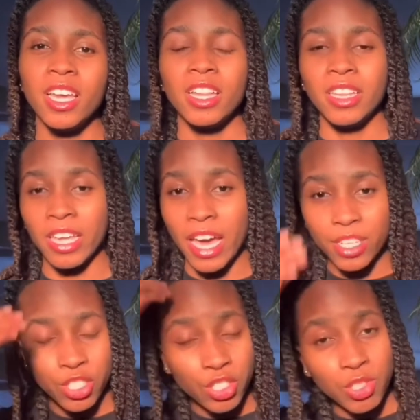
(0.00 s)
Like,
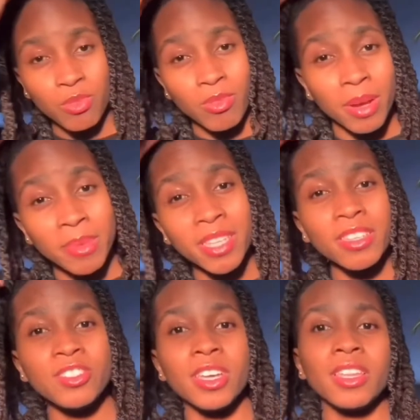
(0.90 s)
actually just rubbing the
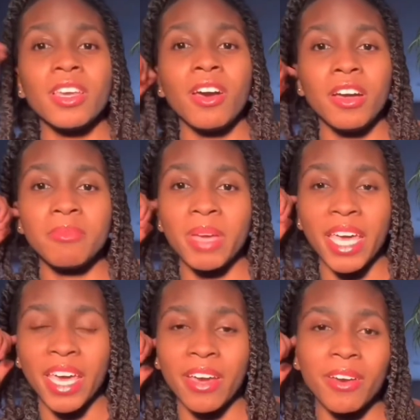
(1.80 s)
jelly on my
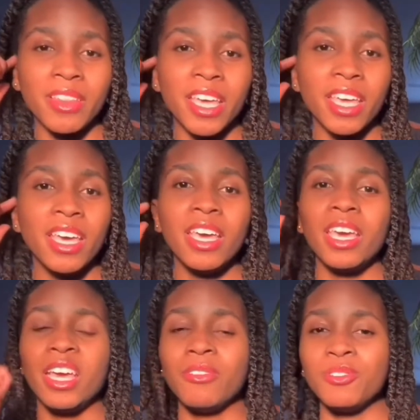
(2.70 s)
hair, like,
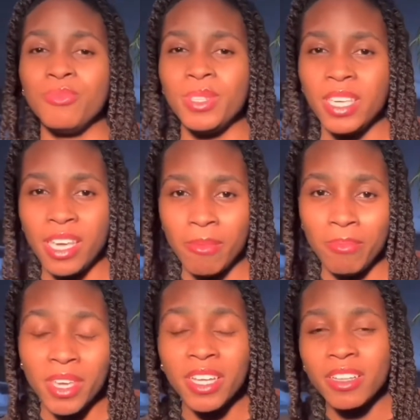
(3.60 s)
it was really
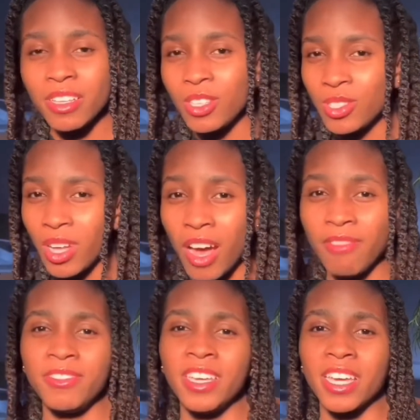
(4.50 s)
immediately
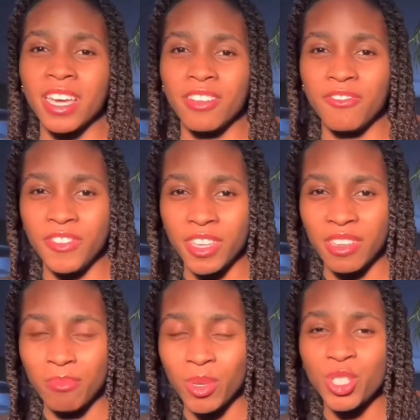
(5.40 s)
softening. I could feel it
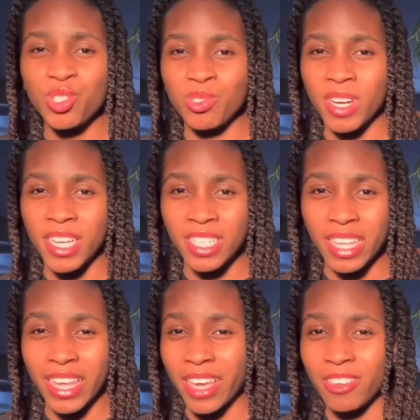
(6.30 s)
moisturizing.
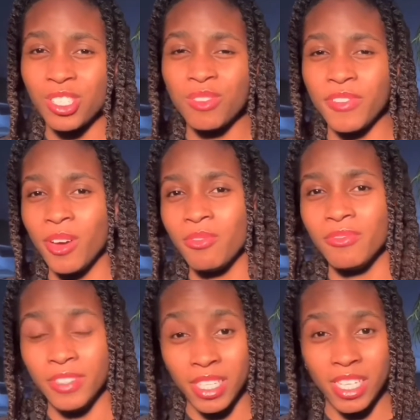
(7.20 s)
Like, it just felt
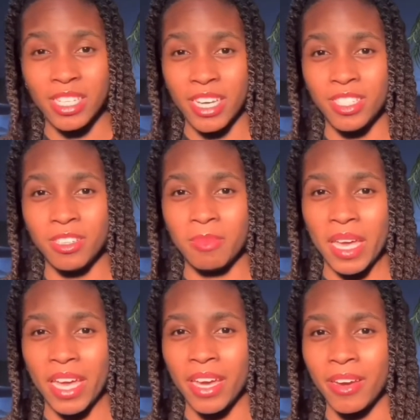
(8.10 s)
really nice in my
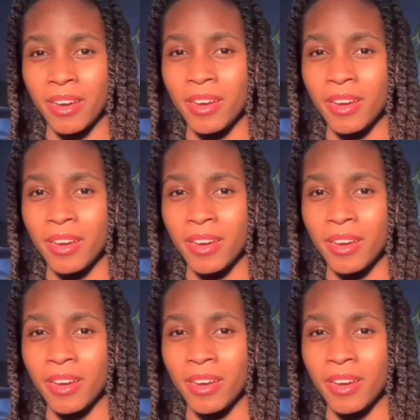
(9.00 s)
hair.